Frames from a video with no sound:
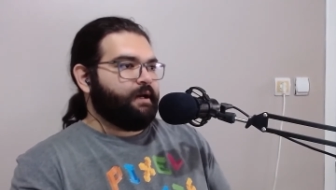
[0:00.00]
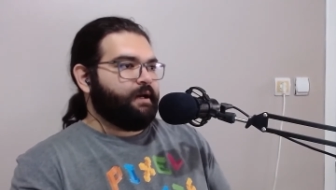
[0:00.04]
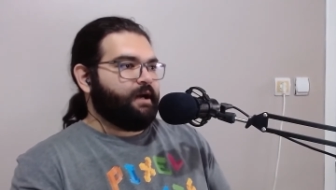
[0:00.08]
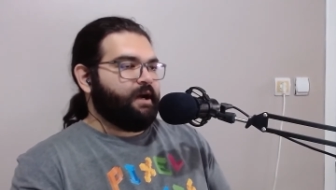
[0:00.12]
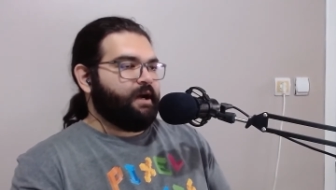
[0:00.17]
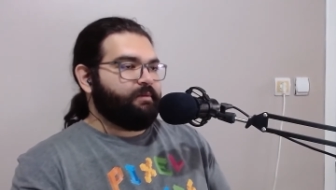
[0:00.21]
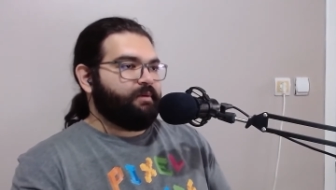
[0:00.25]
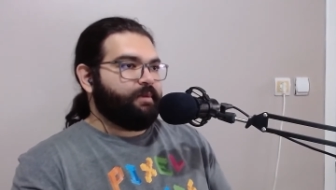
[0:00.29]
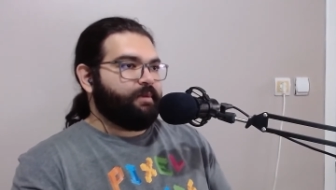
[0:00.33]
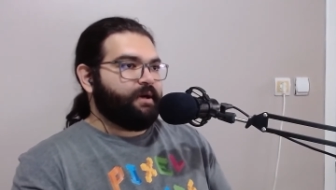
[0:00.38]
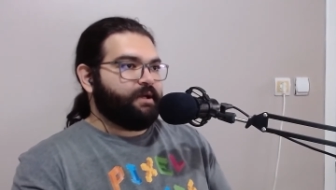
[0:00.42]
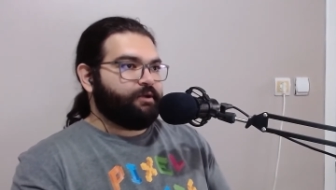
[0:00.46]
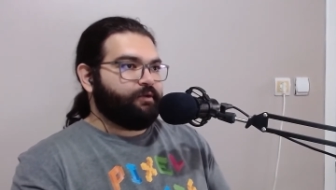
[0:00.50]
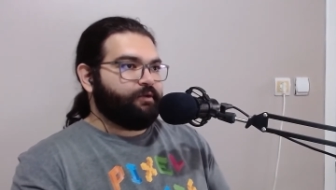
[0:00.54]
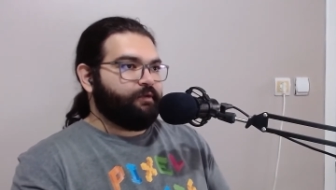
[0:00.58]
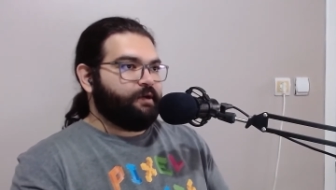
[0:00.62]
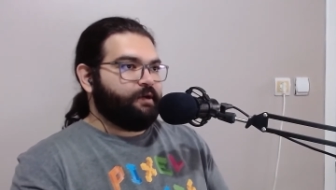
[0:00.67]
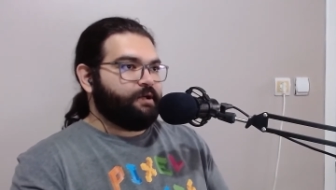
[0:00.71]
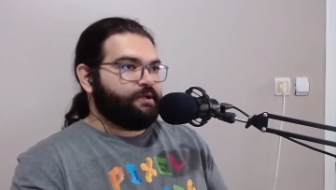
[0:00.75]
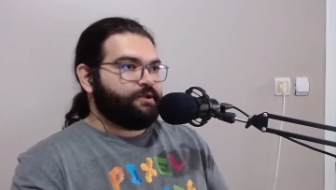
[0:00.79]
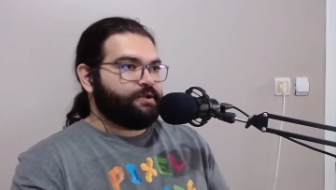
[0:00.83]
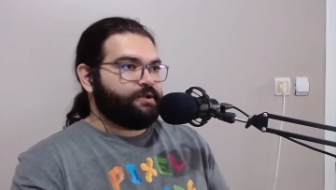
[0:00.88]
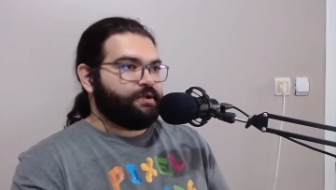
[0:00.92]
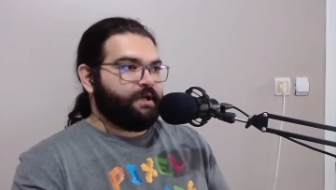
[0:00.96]
I'm about to
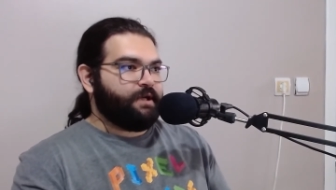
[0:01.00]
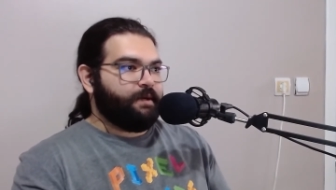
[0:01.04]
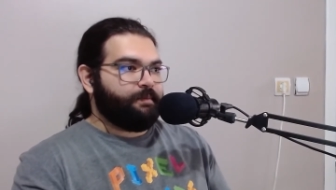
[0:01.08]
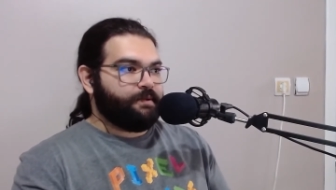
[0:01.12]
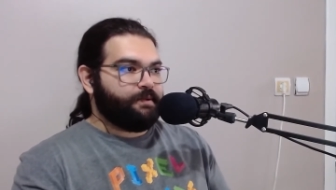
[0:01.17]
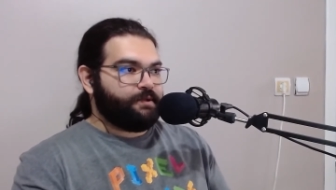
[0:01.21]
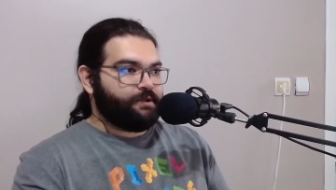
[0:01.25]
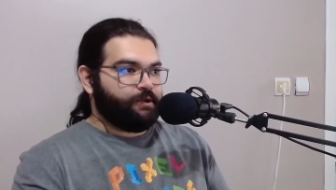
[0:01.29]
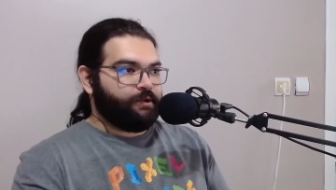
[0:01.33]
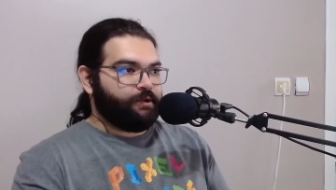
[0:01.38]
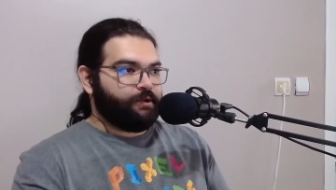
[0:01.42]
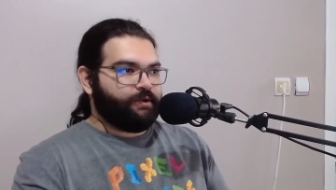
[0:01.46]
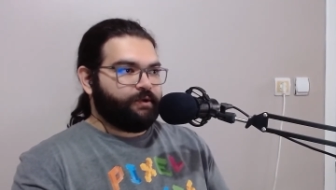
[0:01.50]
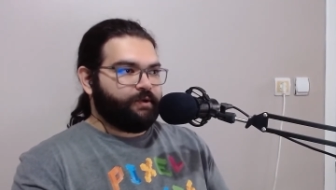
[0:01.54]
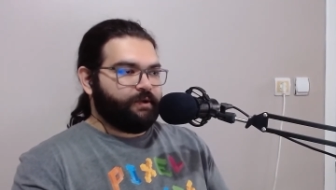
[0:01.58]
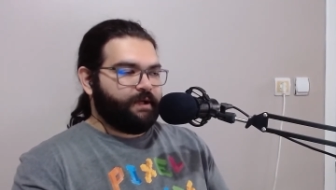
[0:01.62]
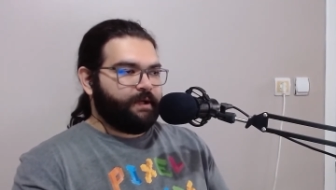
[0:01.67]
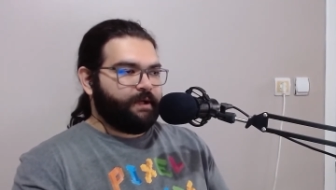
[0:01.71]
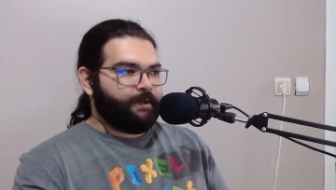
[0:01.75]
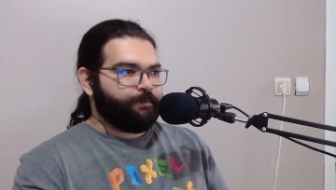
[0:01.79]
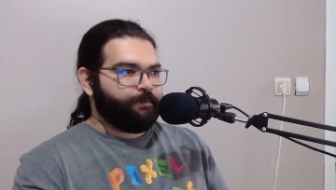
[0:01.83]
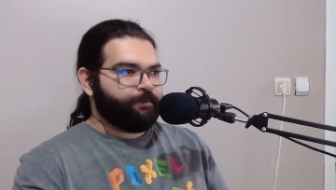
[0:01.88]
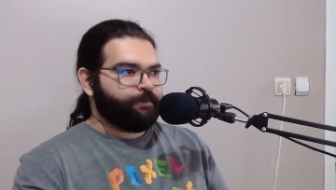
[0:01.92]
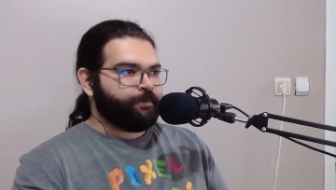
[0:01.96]
watch episode
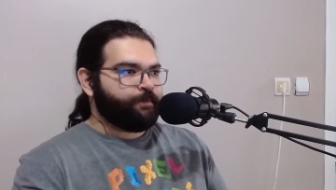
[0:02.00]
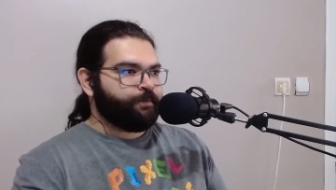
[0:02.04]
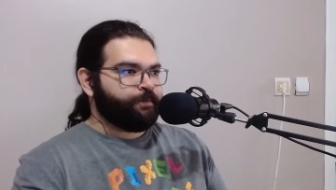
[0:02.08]
3.